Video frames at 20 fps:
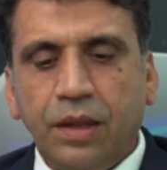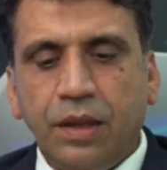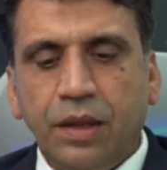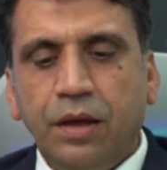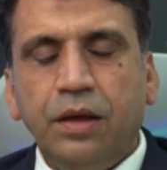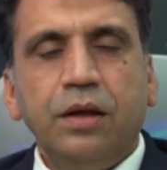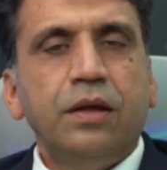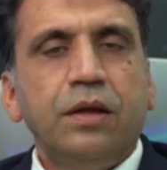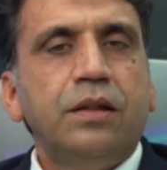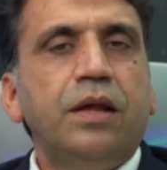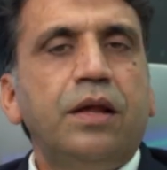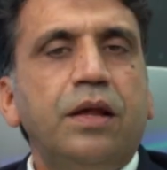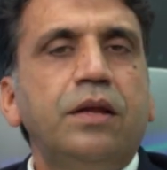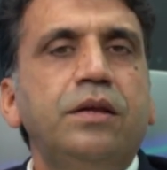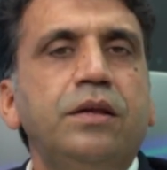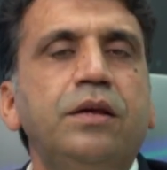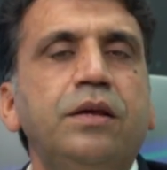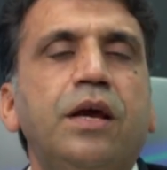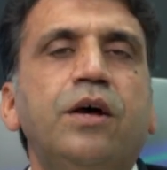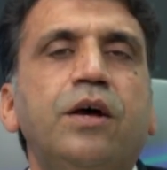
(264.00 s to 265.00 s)
then he
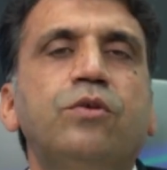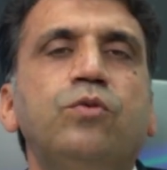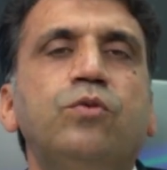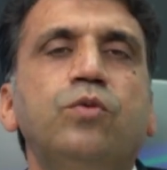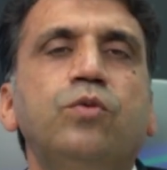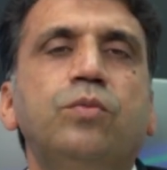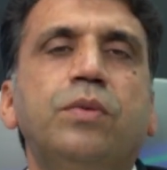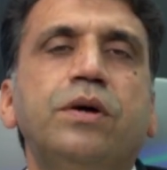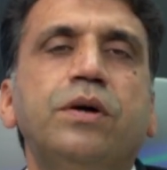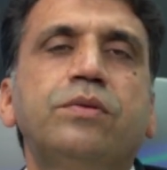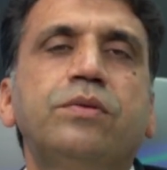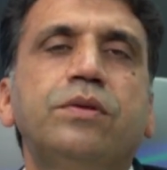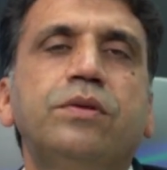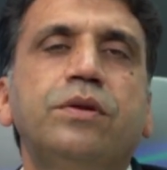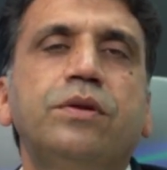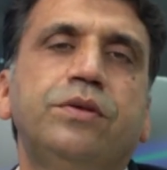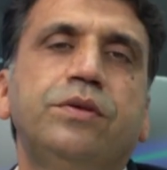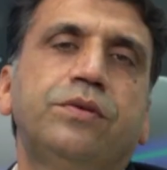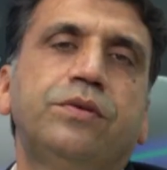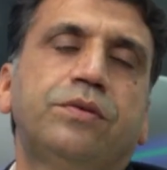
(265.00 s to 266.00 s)
has to must
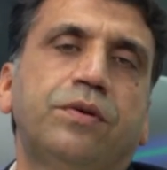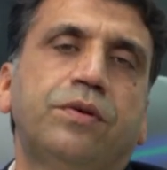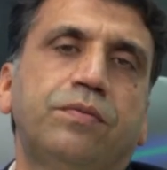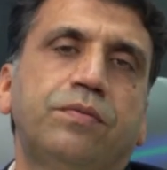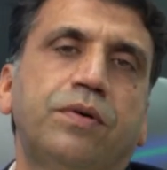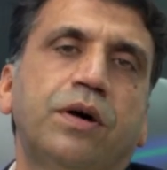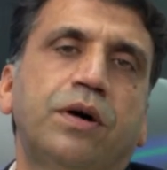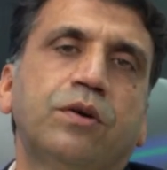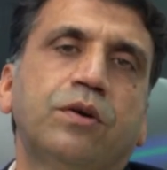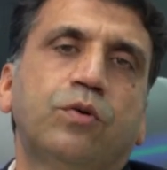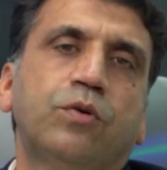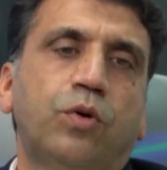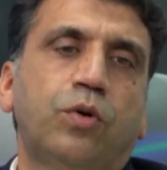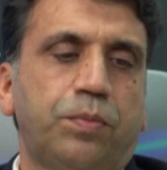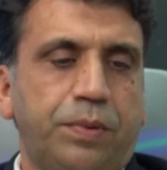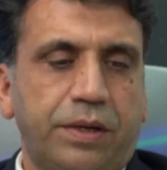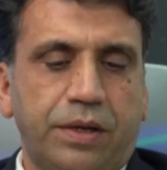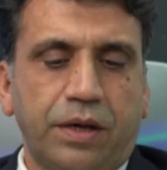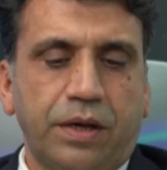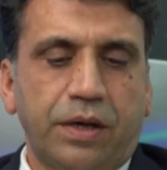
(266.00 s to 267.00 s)
register for corporate
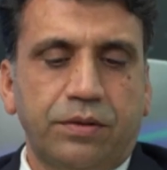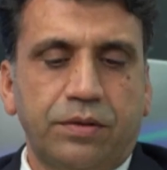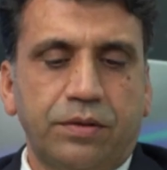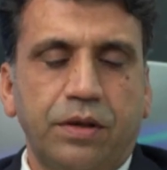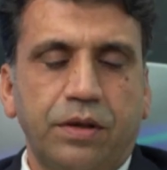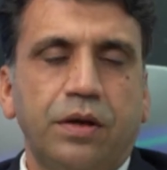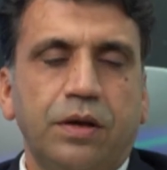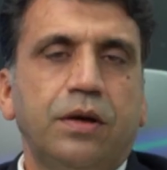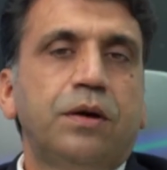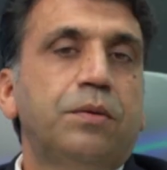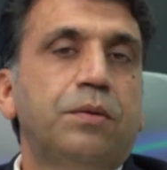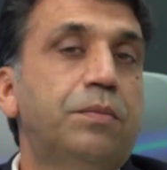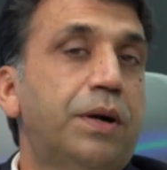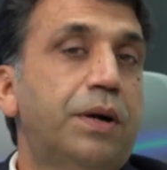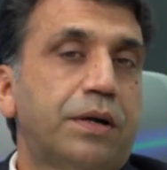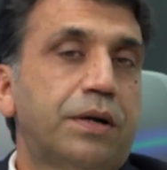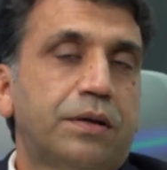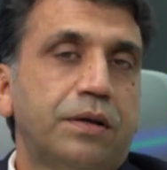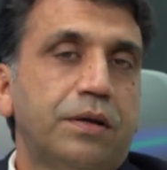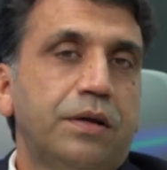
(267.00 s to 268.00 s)
tax. But
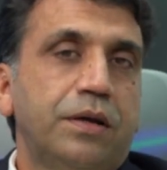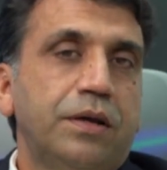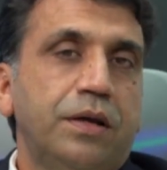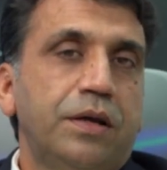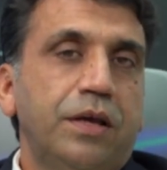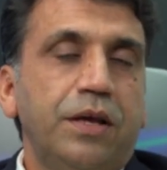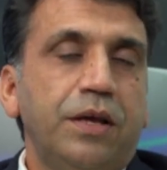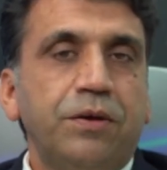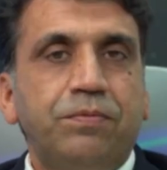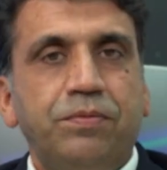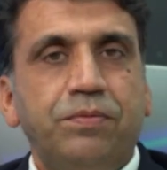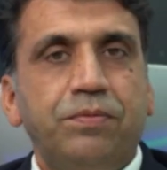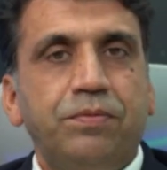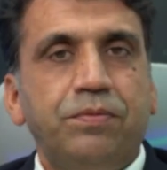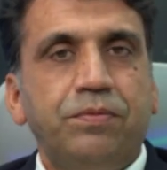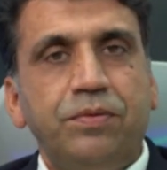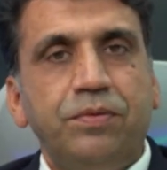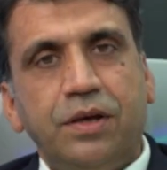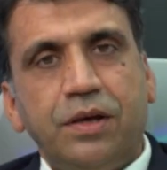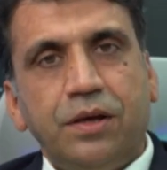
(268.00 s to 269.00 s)
if
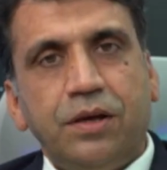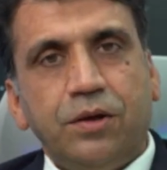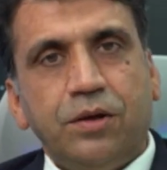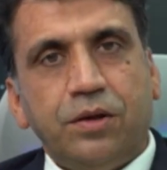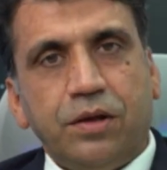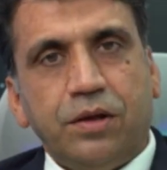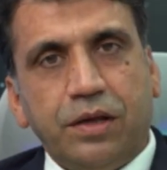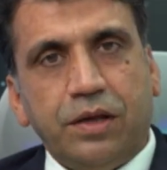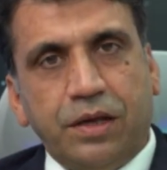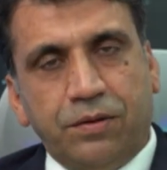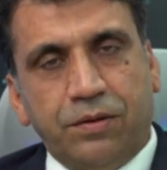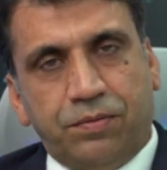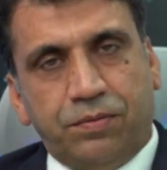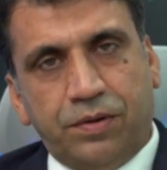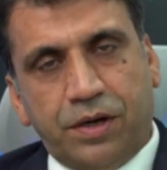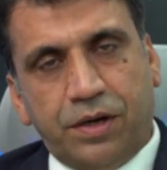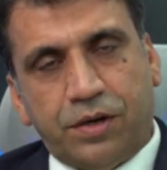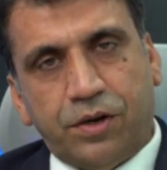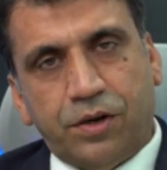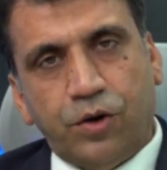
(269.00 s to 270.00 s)
the
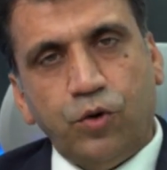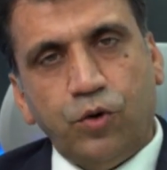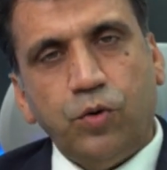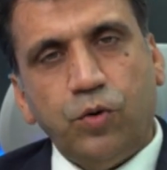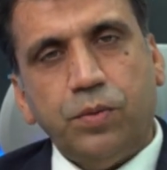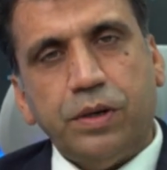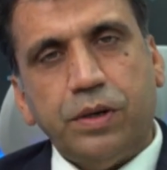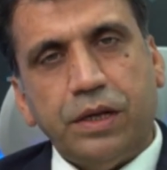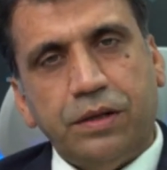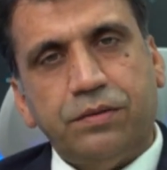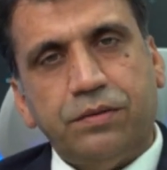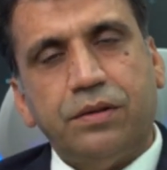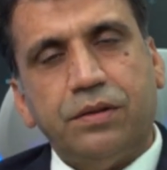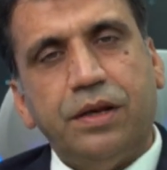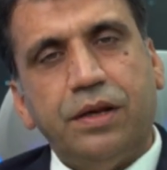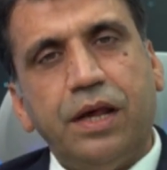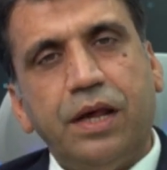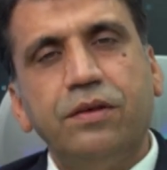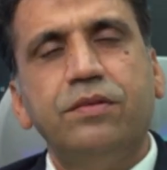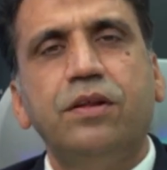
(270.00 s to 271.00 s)
turnover is less
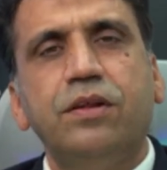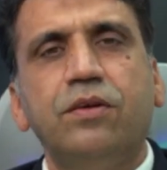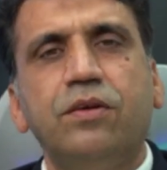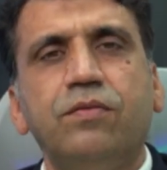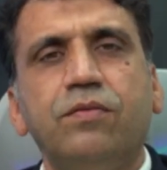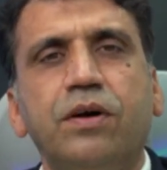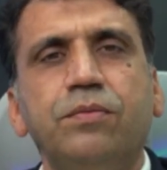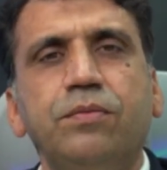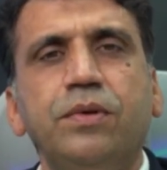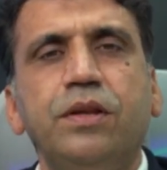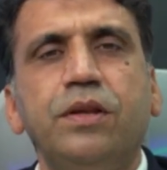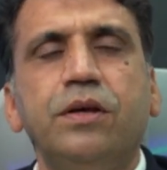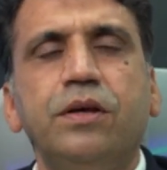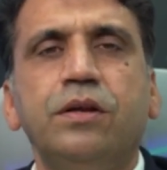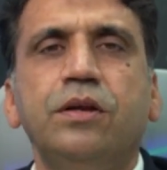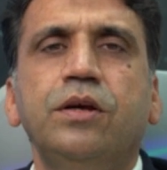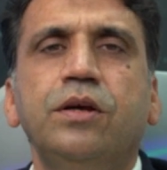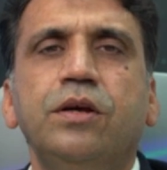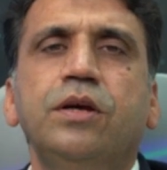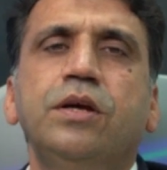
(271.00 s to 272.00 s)
than 1 million,
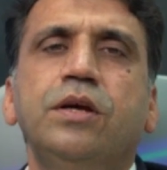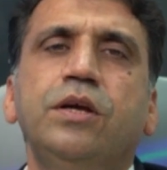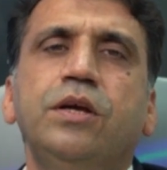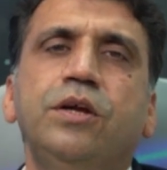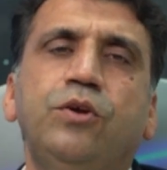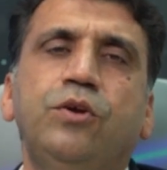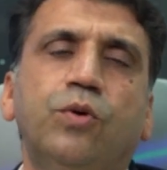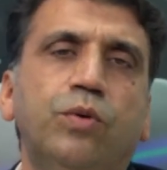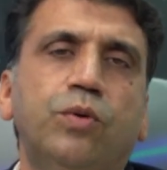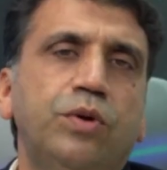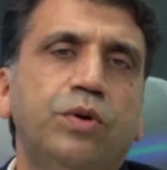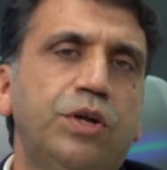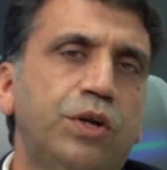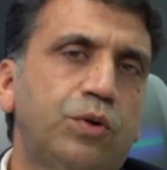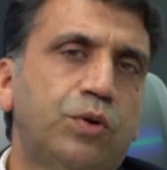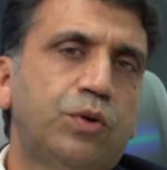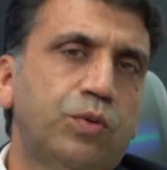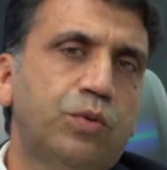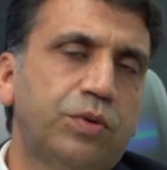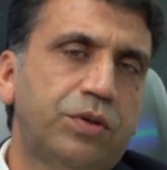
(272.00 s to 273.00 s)
he don't need to
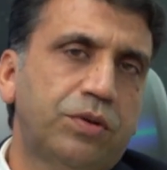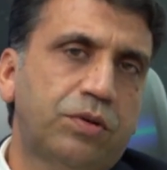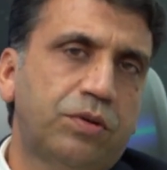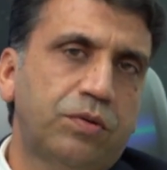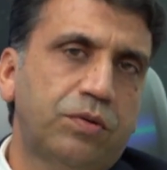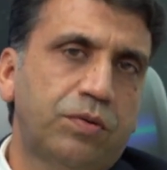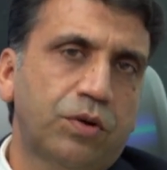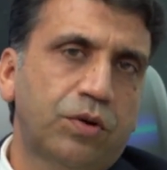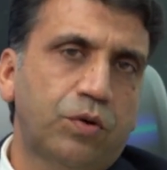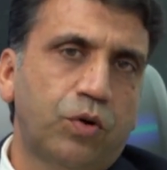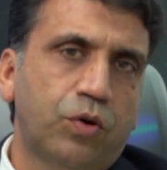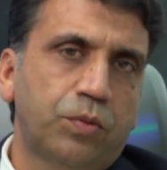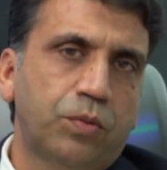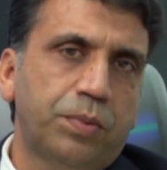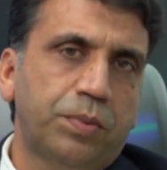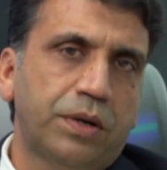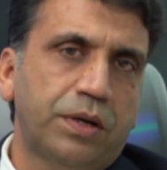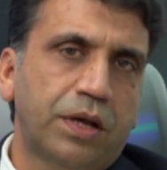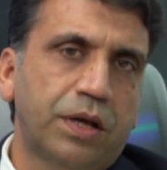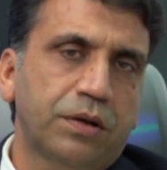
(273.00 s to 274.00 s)
register for corporate
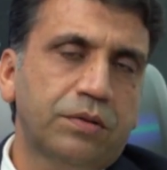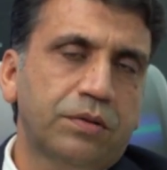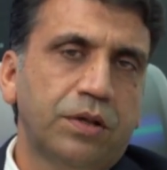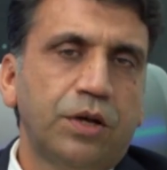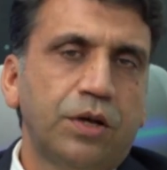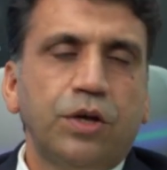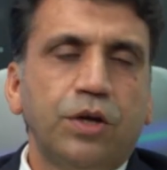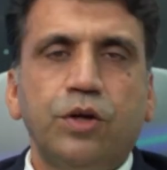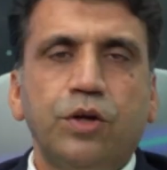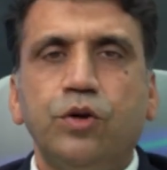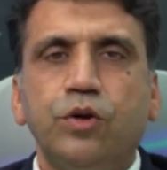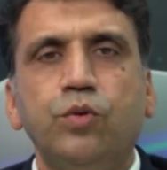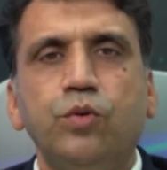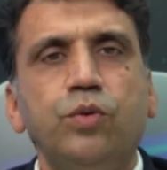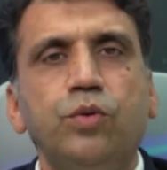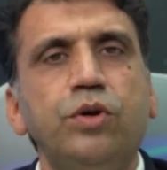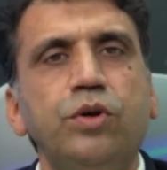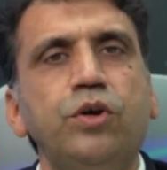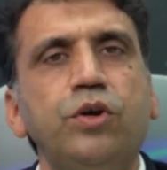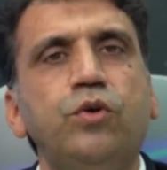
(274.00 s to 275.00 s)
tax, no
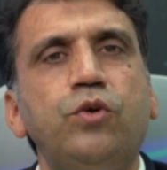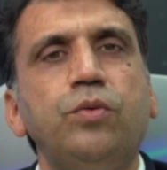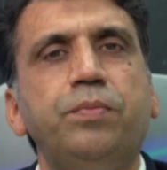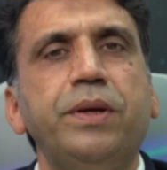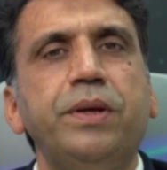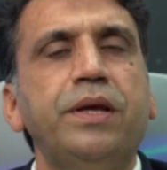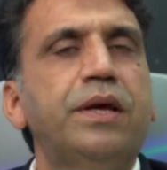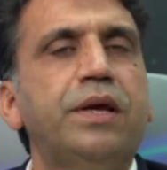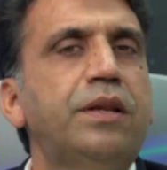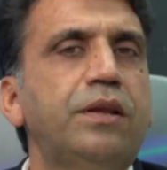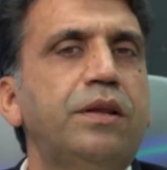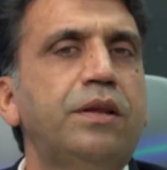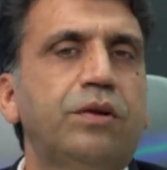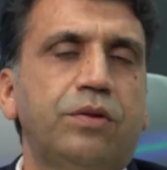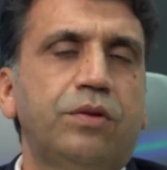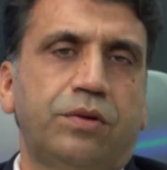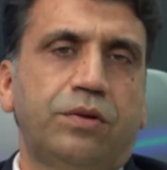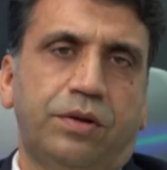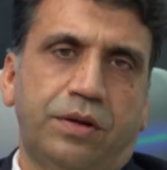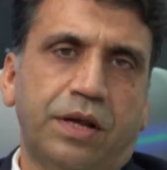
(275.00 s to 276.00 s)
need to pay any
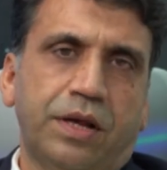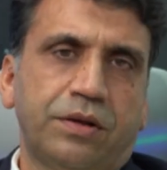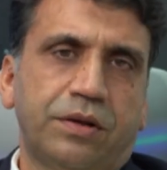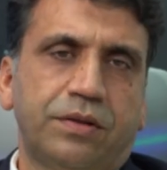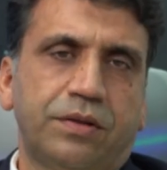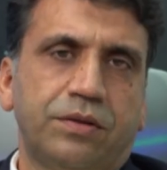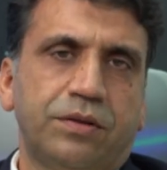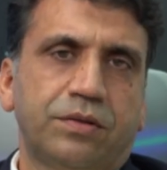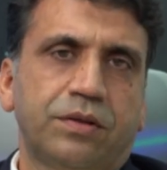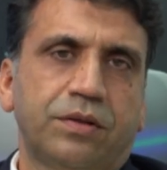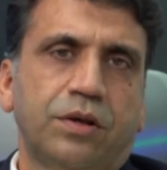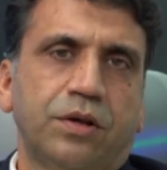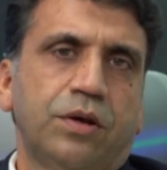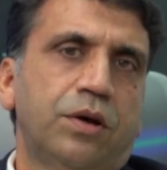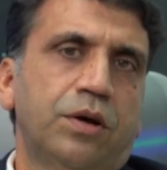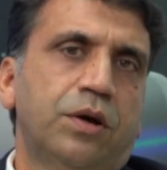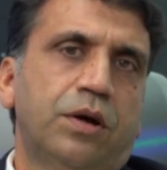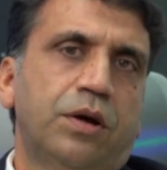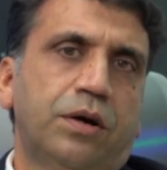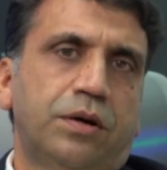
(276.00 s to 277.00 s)
taxes
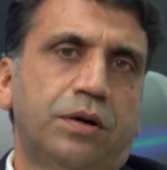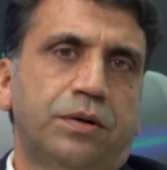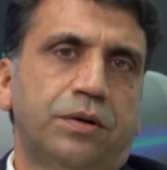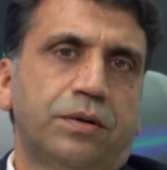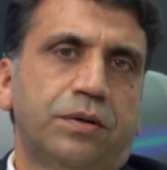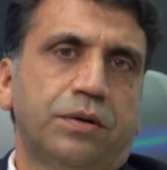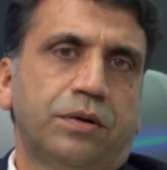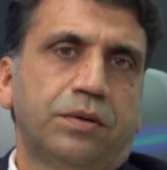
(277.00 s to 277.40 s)
or